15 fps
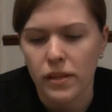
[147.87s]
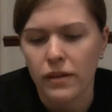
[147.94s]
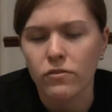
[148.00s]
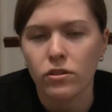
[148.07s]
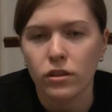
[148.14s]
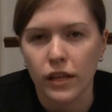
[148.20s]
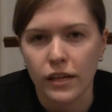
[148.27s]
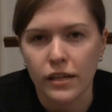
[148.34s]
They've
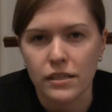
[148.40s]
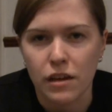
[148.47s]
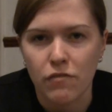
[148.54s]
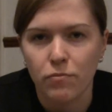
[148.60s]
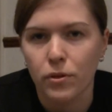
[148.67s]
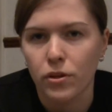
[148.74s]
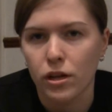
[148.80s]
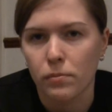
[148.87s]
got like a
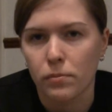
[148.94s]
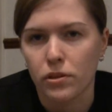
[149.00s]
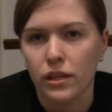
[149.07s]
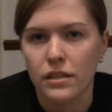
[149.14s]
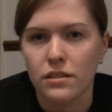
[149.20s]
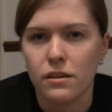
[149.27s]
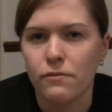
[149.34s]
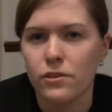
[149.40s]
dev blog up on
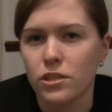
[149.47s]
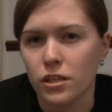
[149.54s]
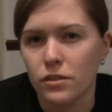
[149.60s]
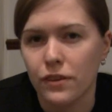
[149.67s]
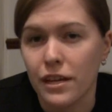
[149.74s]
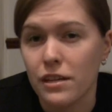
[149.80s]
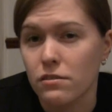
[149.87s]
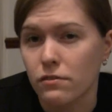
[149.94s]
there, so if you
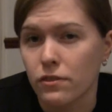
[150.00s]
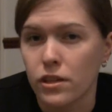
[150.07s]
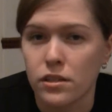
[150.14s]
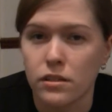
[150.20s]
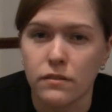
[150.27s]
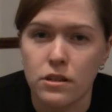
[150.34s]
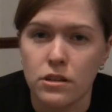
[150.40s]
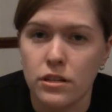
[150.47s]
search for
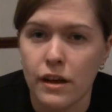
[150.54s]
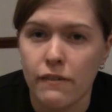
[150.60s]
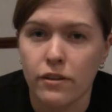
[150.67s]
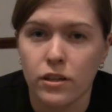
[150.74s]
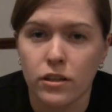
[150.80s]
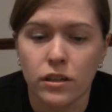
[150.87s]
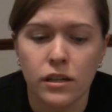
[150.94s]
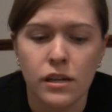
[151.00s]
Introversion, you should have
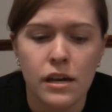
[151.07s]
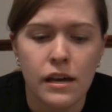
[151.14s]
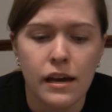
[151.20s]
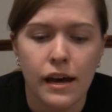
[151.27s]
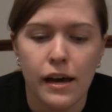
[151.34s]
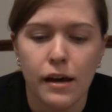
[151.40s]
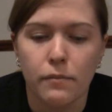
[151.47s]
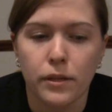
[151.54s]
a look,
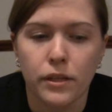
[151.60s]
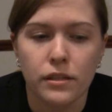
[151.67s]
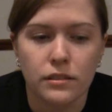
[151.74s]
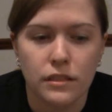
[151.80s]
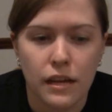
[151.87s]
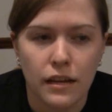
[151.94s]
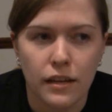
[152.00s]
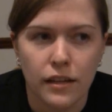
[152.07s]
because
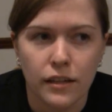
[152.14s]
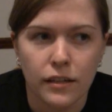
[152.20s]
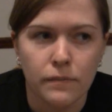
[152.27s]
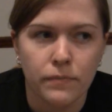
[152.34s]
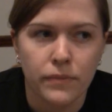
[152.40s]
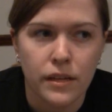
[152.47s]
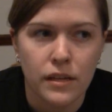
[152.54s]
they're like,